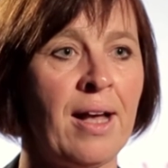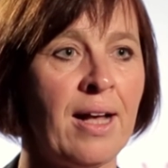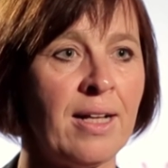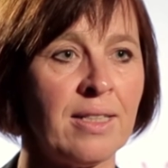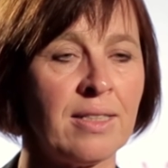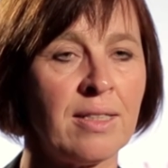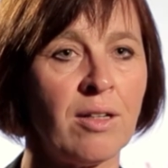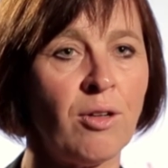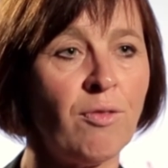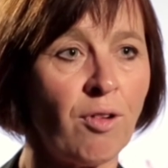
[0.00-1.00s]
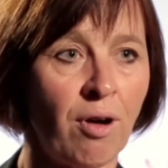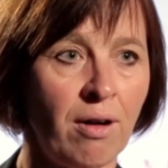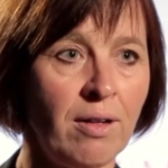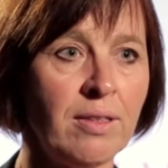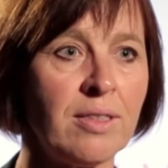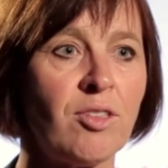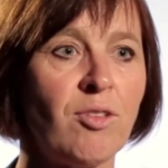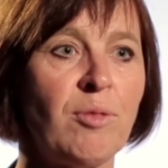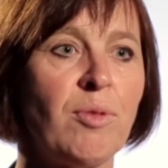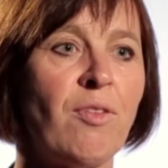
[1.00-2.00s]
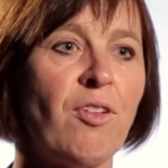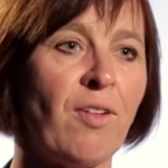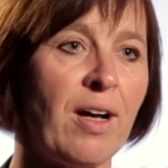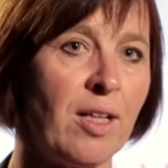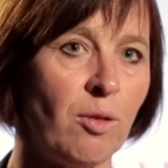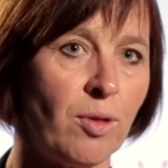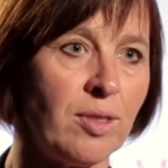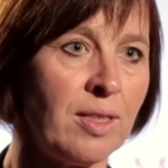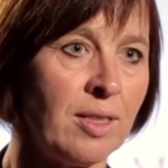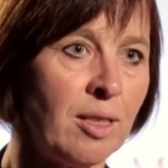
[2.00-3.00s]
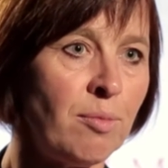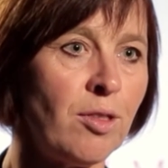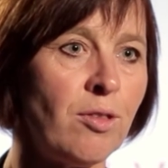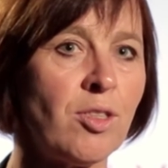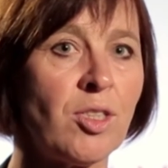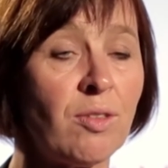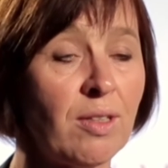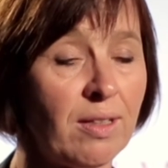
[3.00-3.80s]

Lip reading: And overall, the treatment with IL-1 inhibitors,